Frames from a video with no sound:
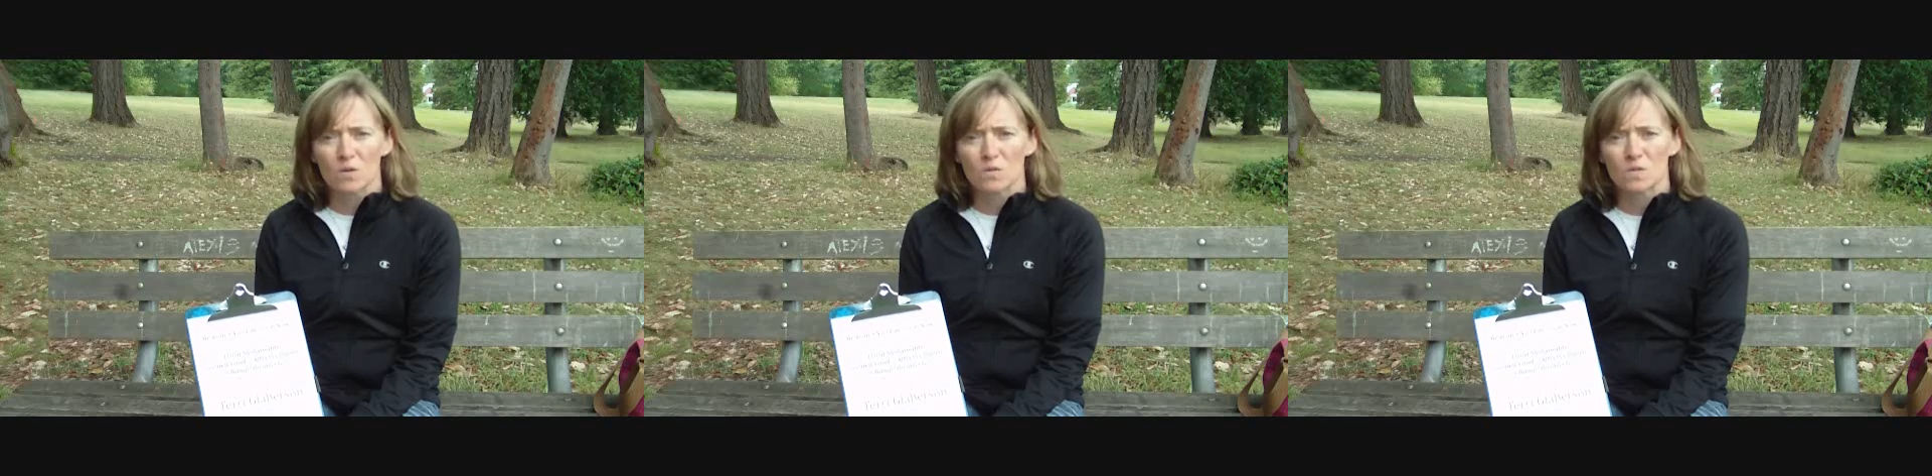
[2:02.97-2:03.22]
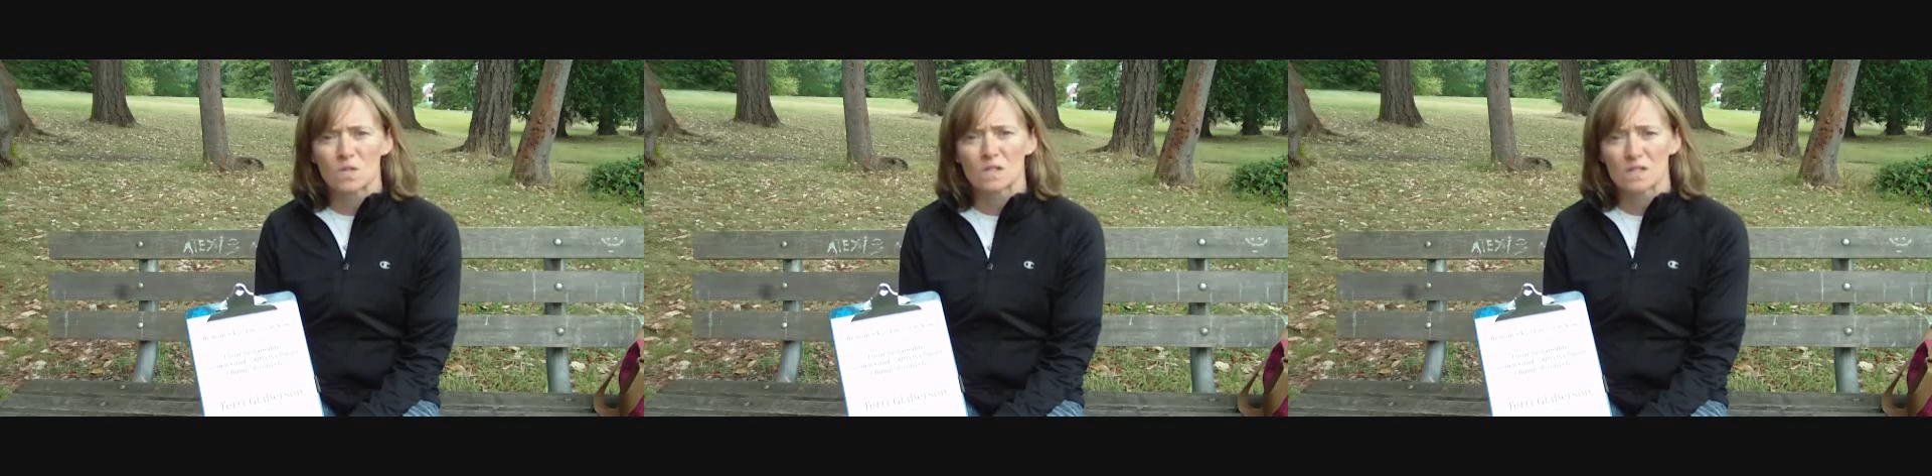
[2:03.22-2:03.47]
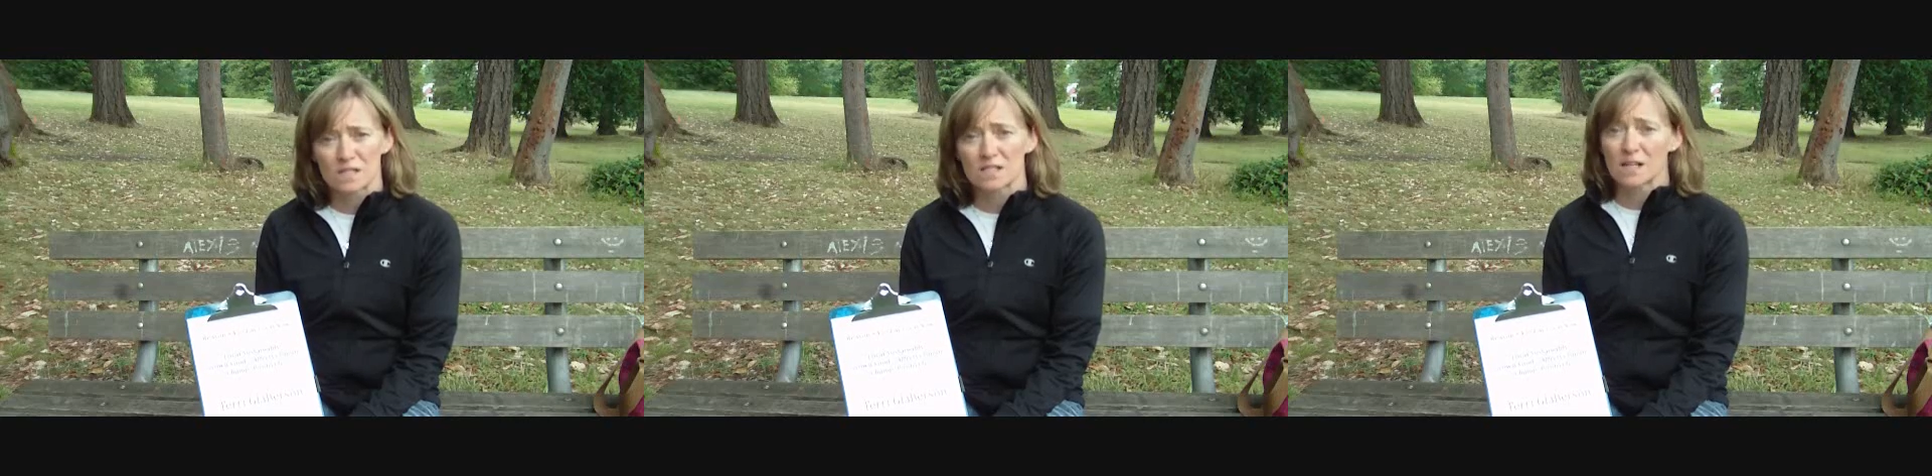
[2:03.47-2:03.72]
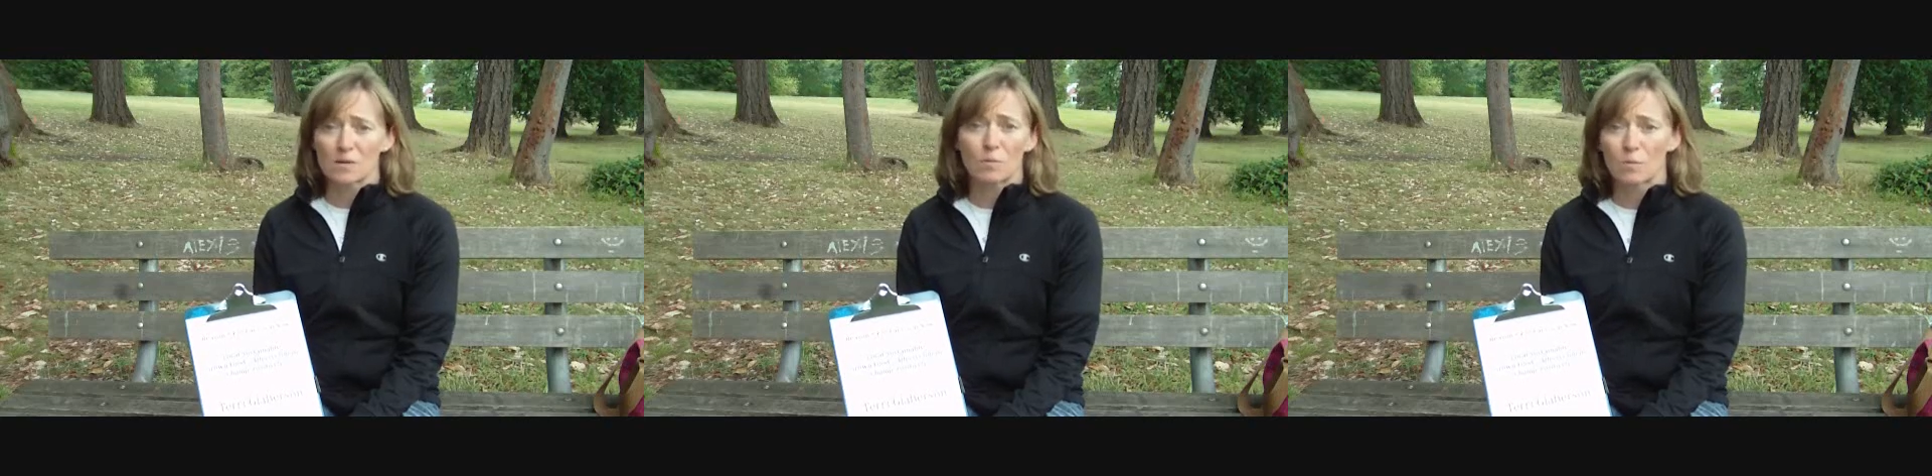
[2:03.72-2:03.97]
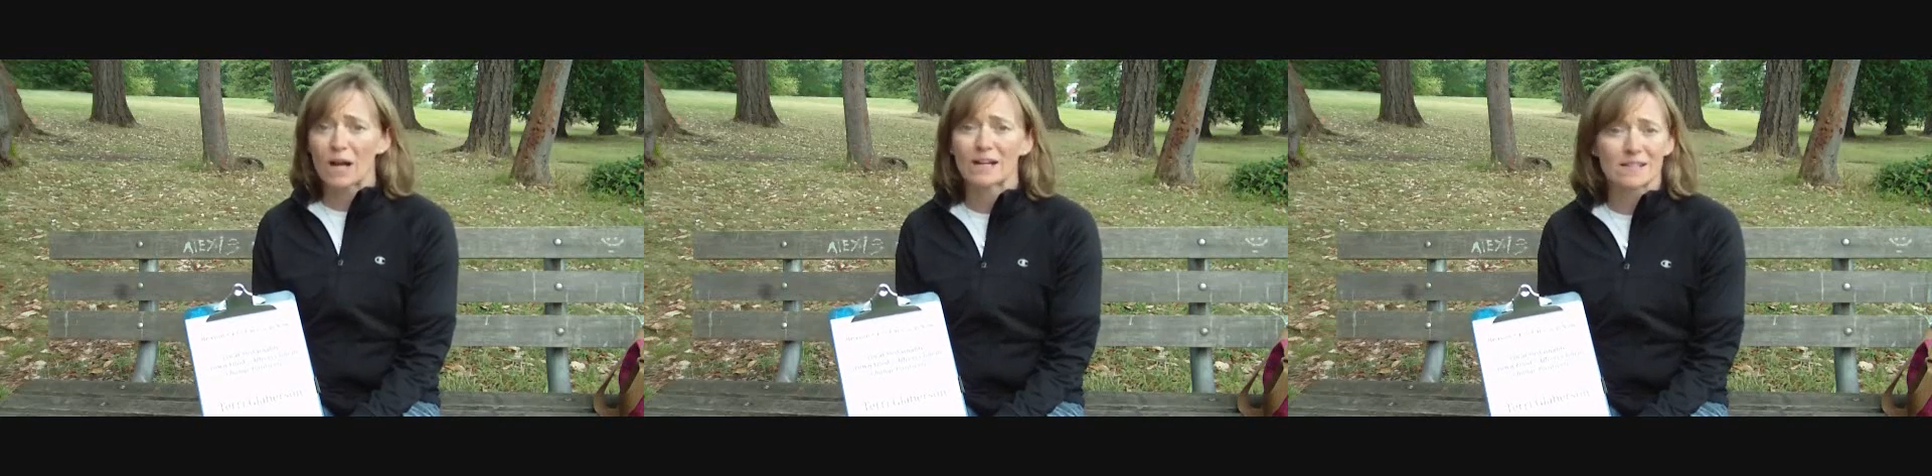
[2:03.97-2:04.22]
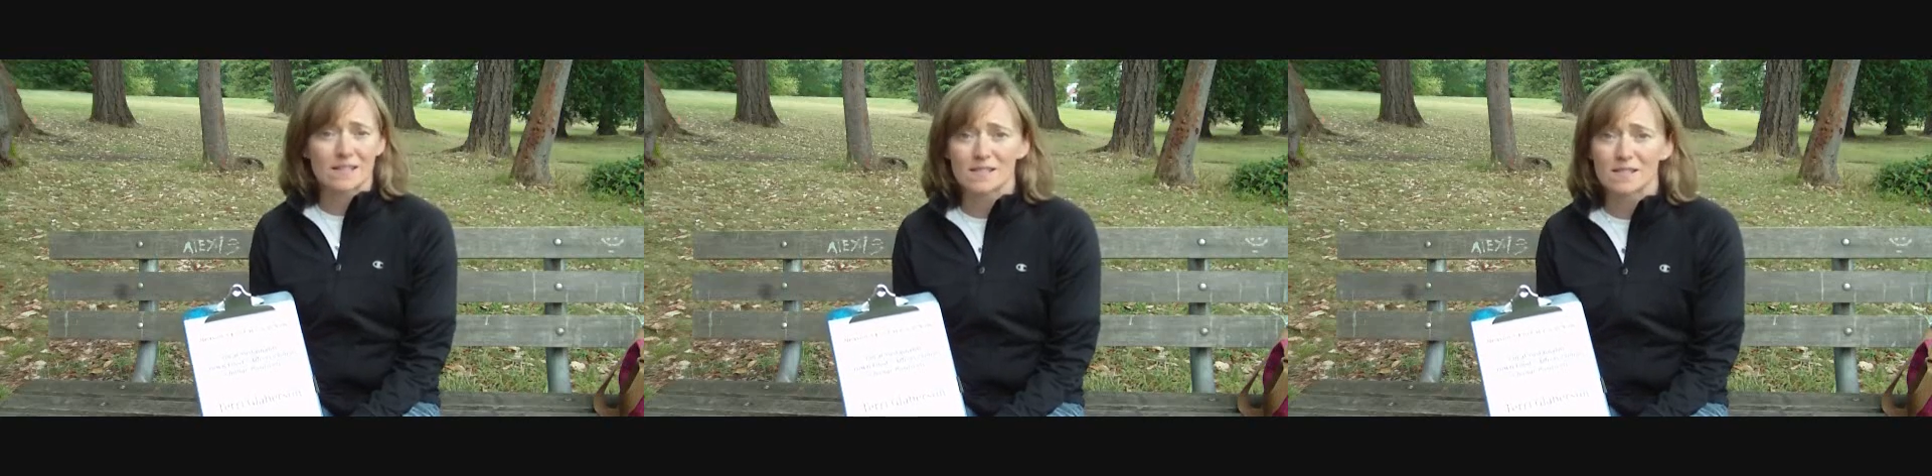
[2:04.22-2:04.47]
those sustainable
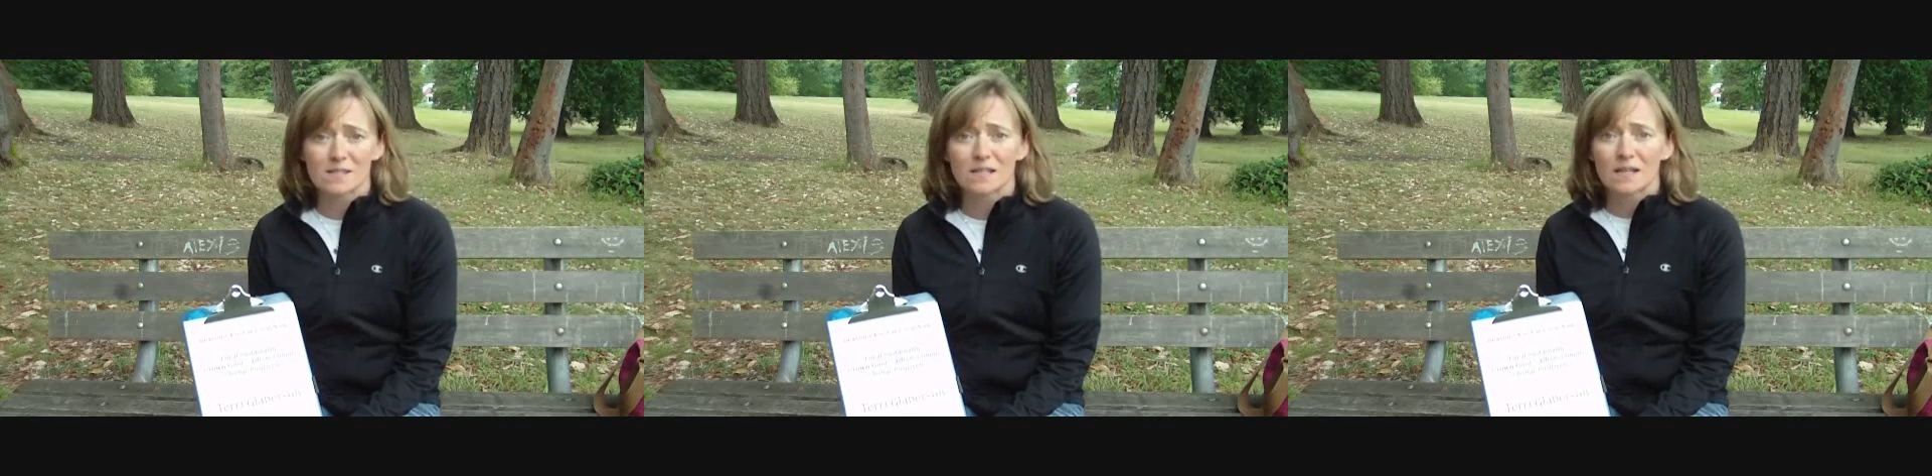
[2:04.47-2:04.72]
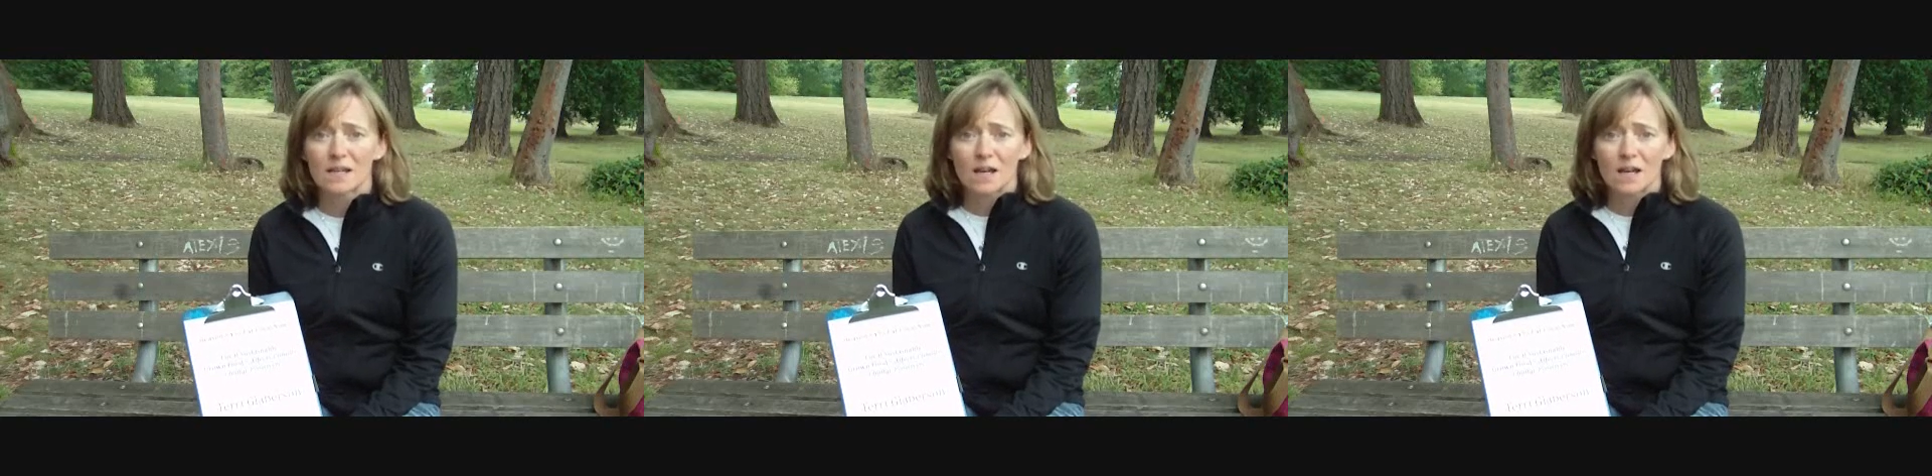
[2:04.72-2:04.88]
practices.